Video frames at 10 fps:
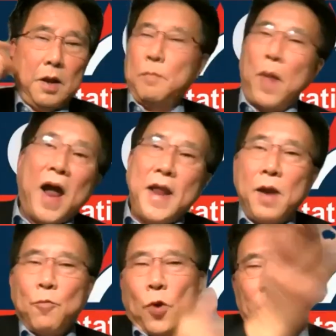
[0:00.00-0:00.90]
And my
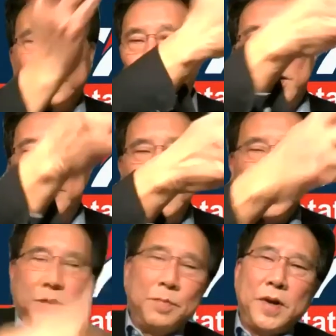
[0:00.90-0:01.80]
dad was one of the
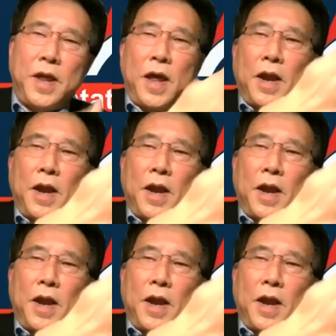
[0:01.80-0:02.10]
shipmen there